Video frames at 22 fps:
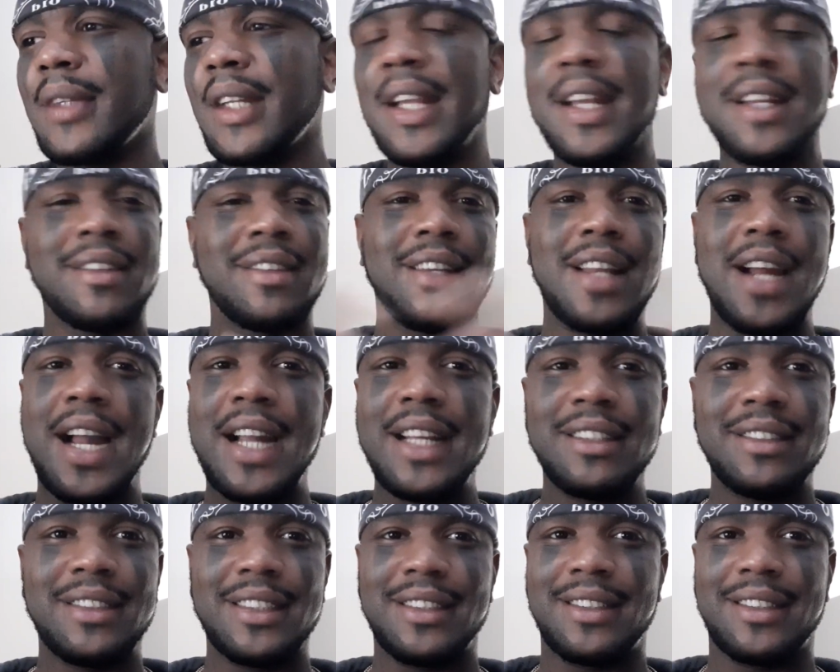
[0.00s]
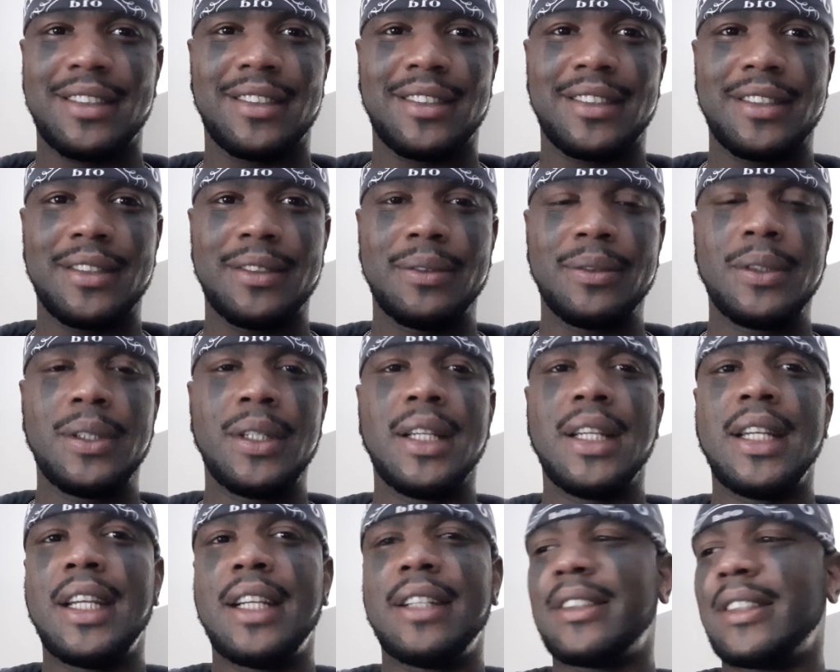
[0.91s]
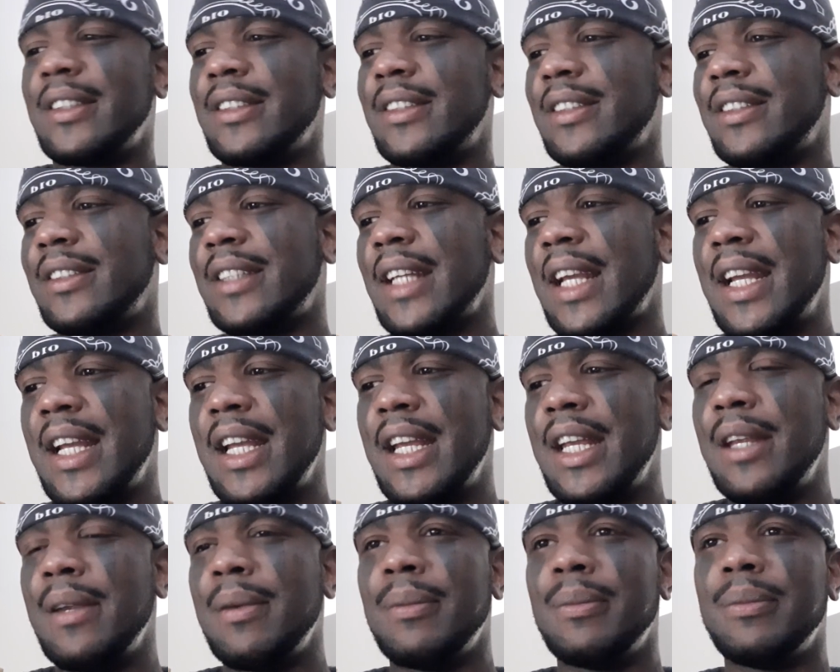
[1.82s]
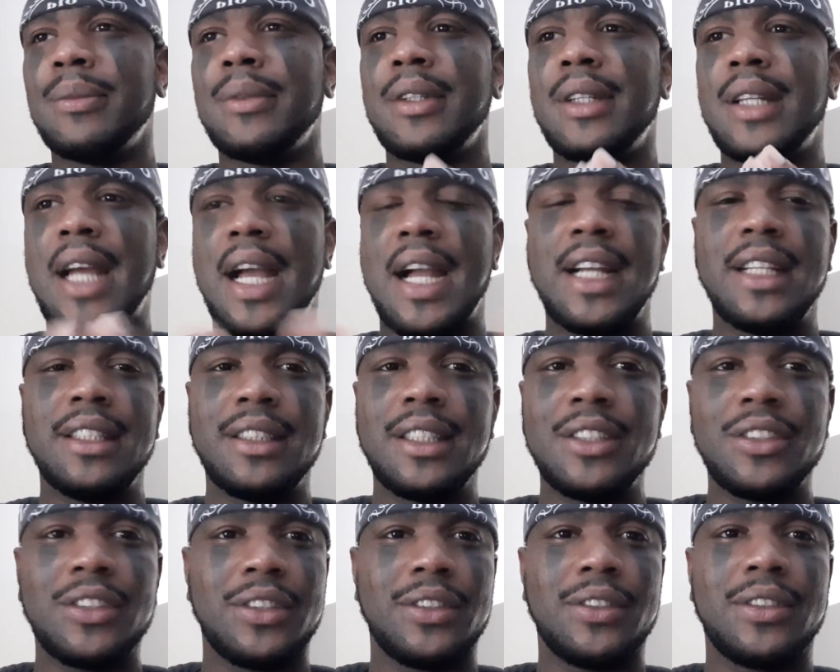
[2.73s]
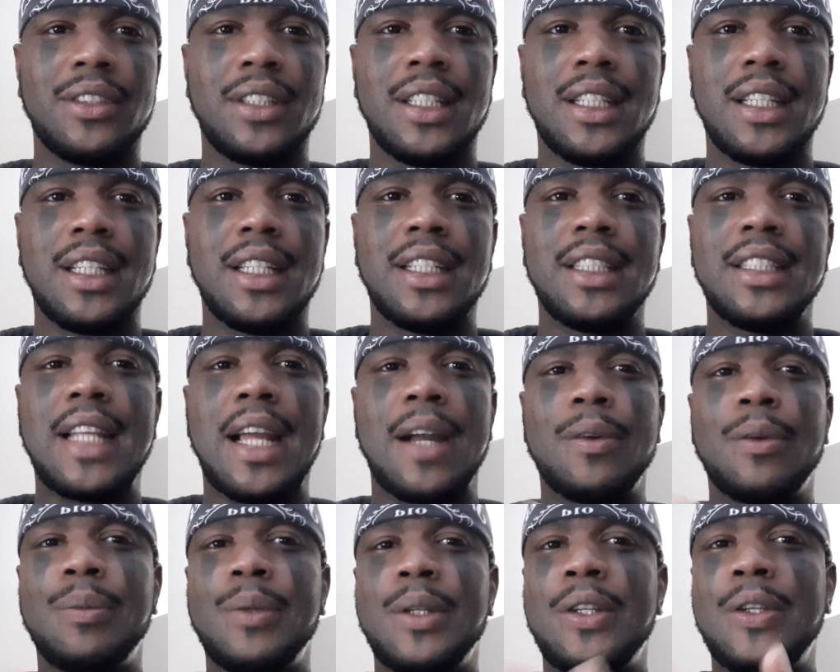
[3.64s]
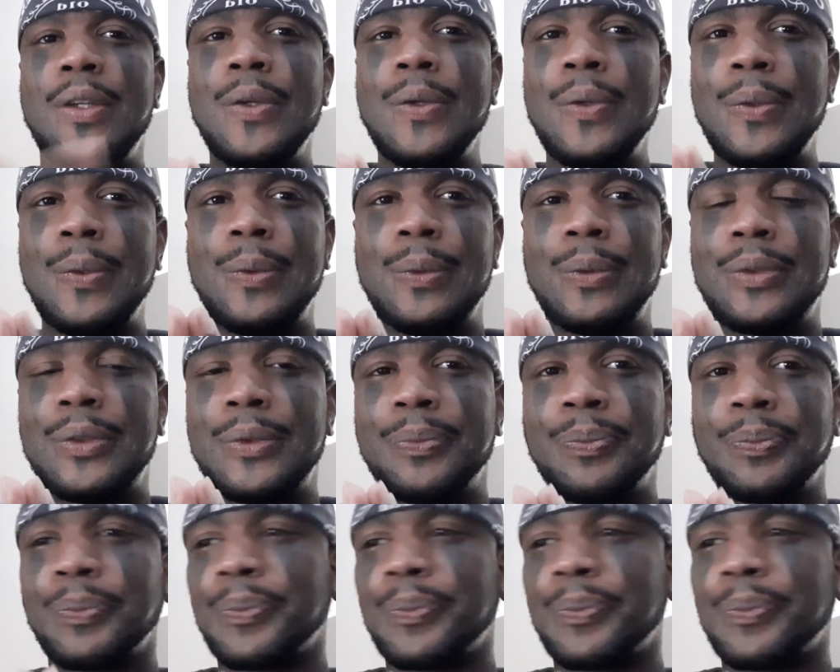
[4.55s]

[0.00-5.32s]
It's 9 digits. It's the same 9 digits that will be used